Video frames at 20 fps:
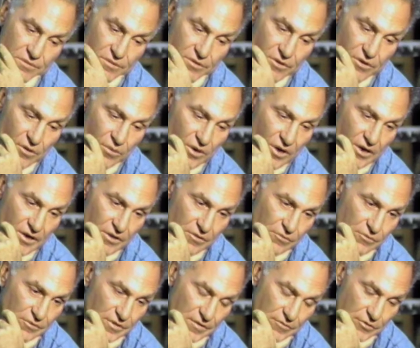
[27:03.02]
go on
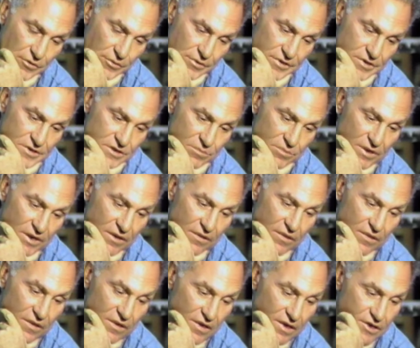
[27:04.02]
in reveries about
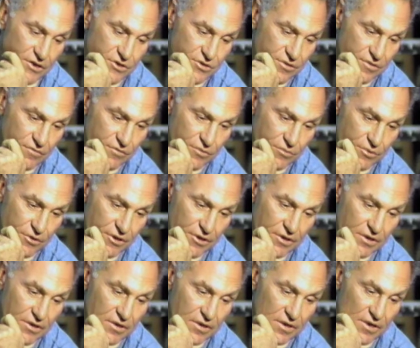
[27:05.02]
the nature of the work.
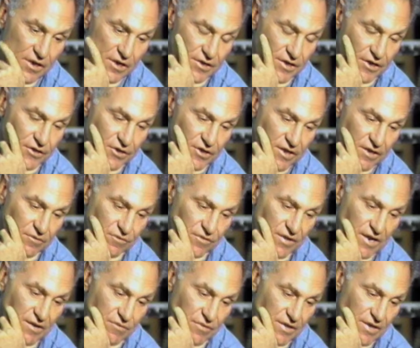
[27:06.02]
And yet you'll have
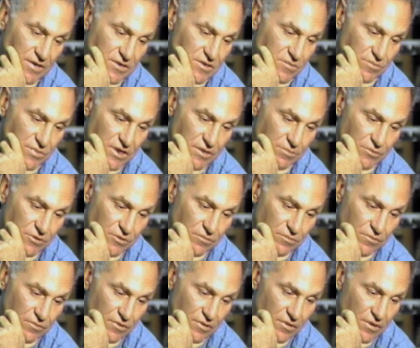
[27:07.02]
five thousand people
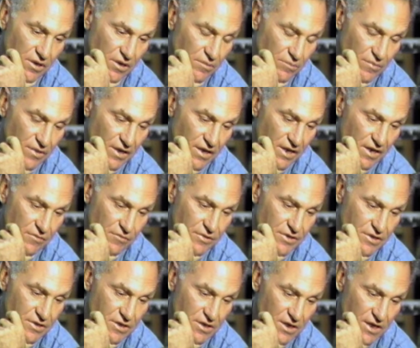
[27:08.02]
um, at
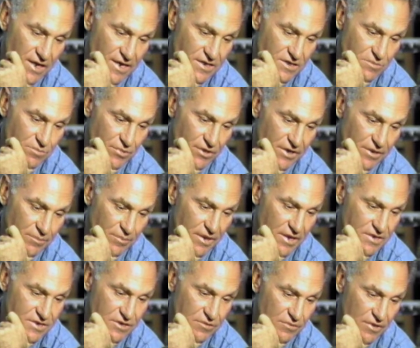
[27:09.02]
every class break
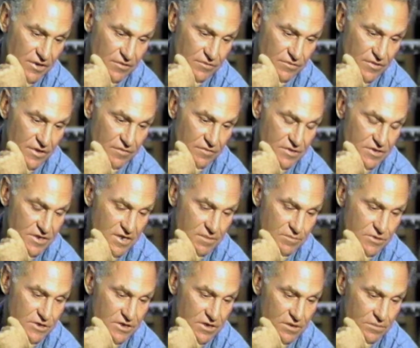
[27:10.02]
passing right in front of the same
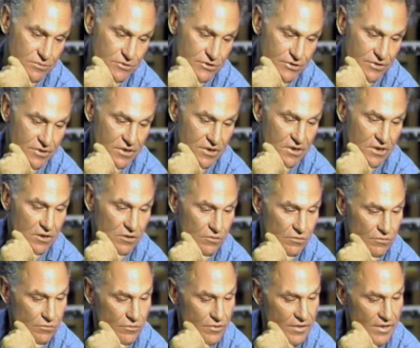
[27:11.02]
sculpture
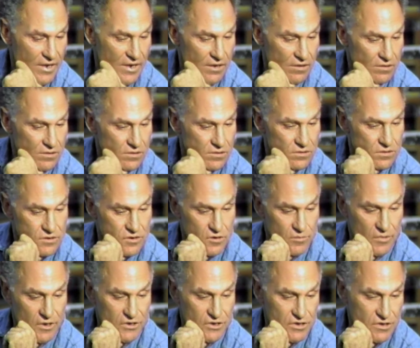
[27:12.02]
without so
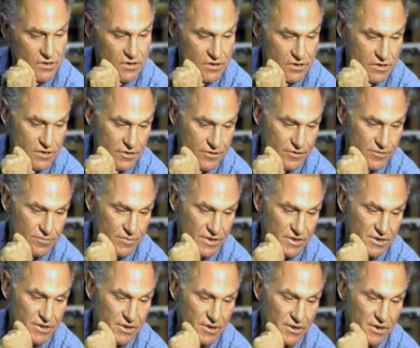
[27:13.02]
much as a
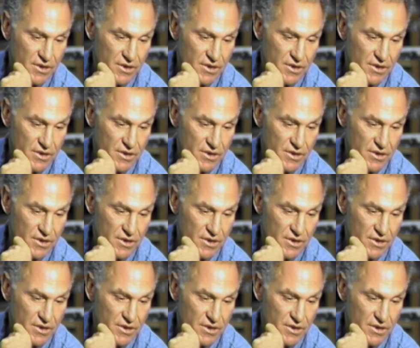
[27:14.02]
discernment.